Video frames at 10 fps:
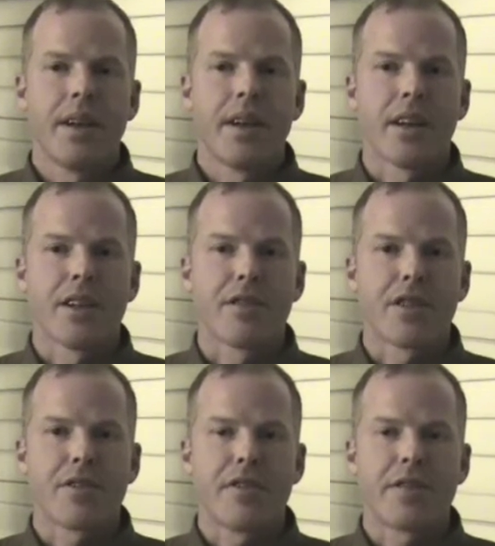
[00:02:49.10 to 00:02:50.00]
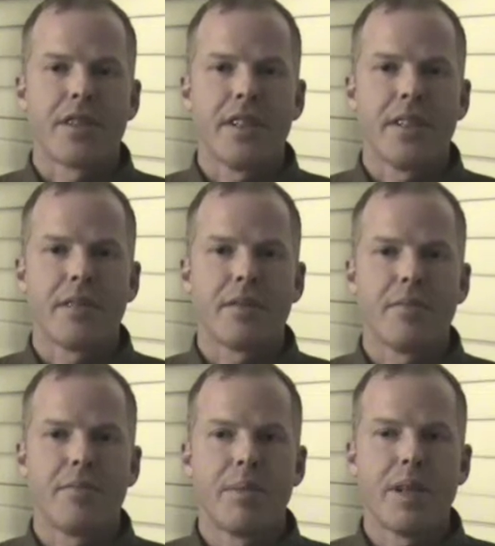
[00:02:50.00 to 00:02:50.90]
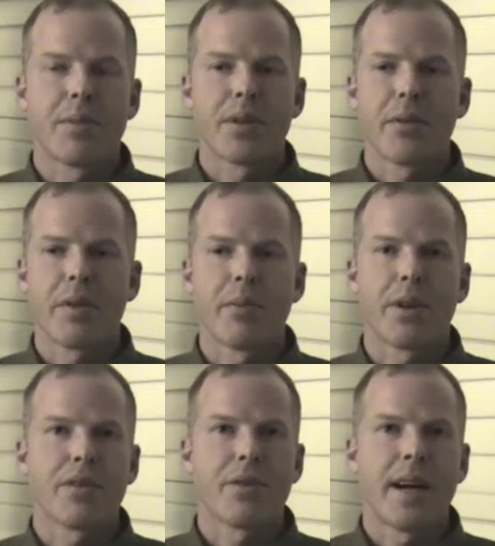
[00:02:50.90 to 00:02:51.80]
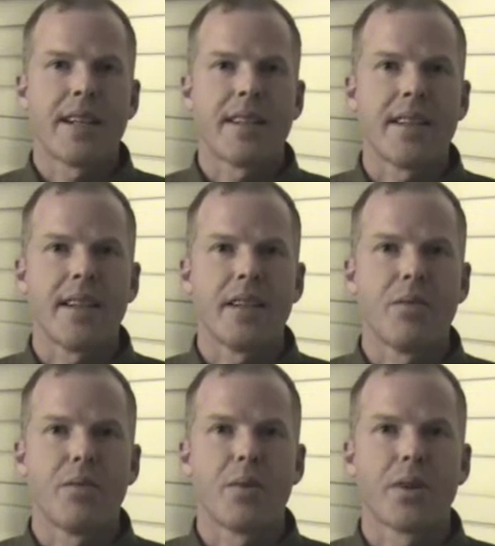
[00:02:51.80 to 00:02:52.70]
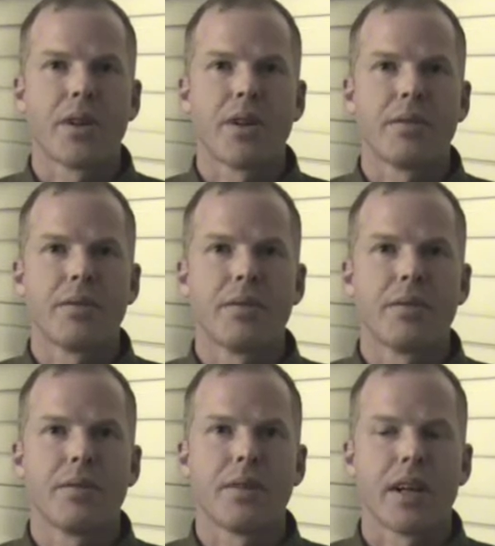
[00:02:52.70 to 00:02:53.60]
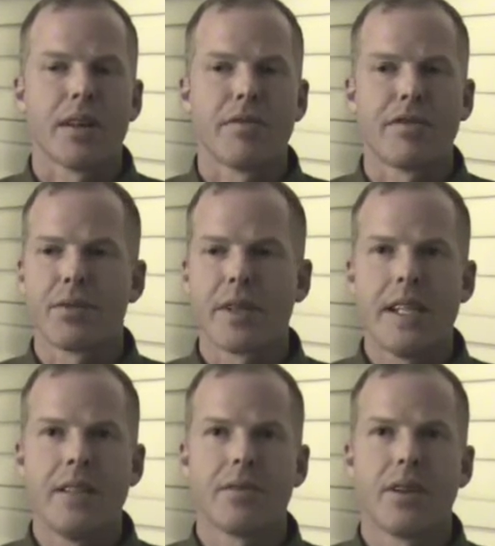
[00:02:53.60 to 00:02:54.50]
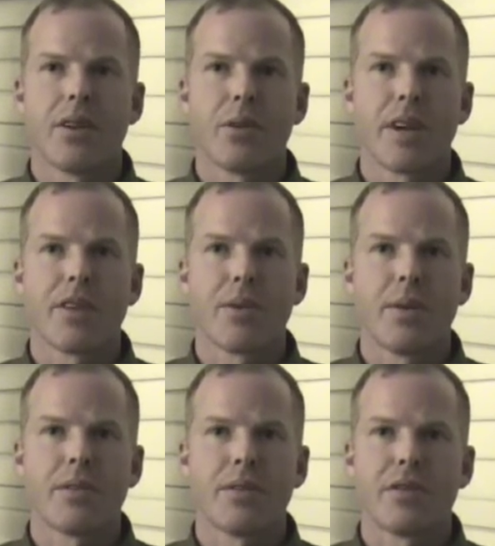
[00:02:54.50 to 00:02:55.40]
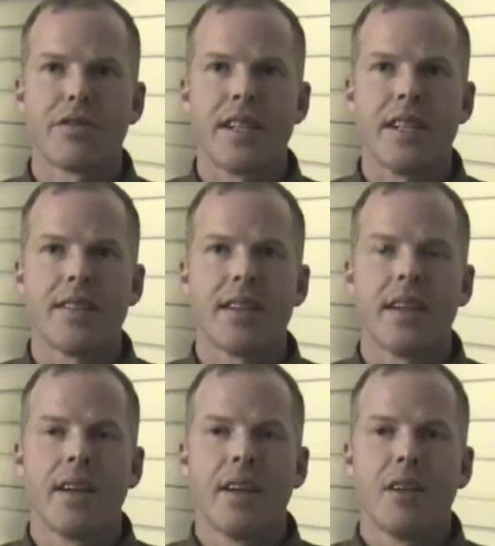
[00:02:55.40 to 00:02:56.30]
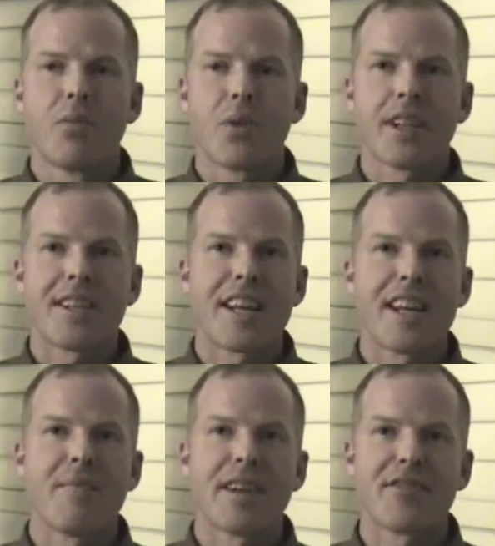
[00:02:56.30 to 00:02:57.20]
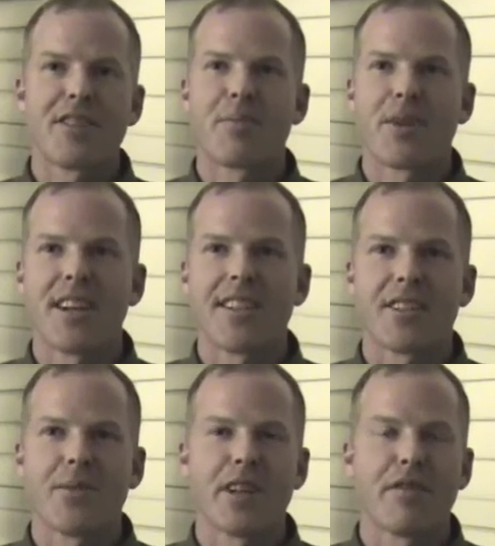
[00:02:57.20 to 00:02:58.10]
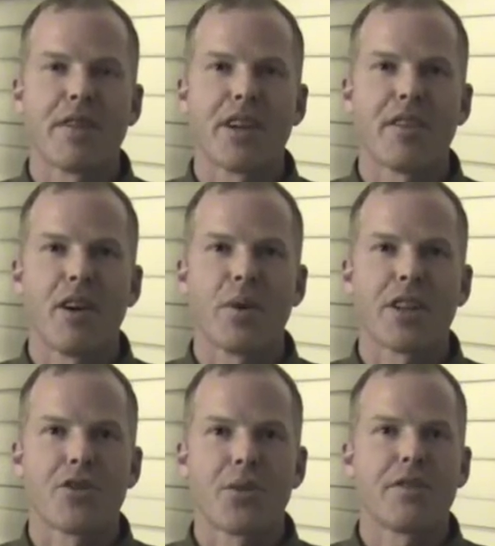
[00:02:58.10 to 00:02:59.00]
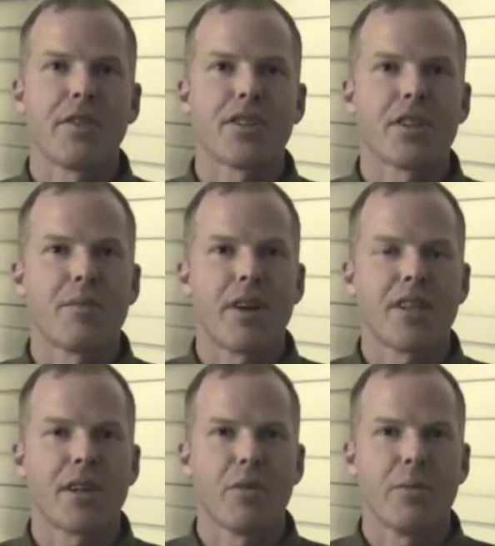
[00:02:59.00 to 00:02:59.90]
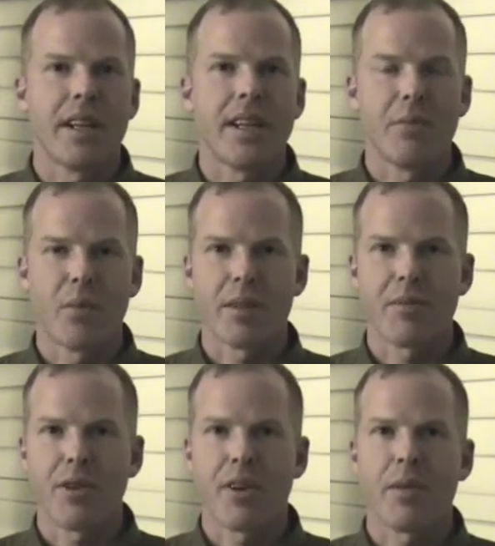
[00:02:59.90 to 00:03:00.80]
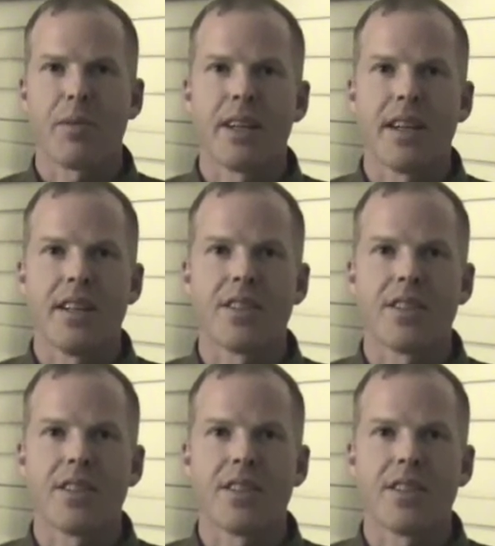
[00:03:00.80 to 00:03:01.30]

Uh, the first 50 people that we put through ITE were um, free all the way through it, no fees more or less guinea pigs for the project so we could figure out what the shortfalls of the project would be and what the program would need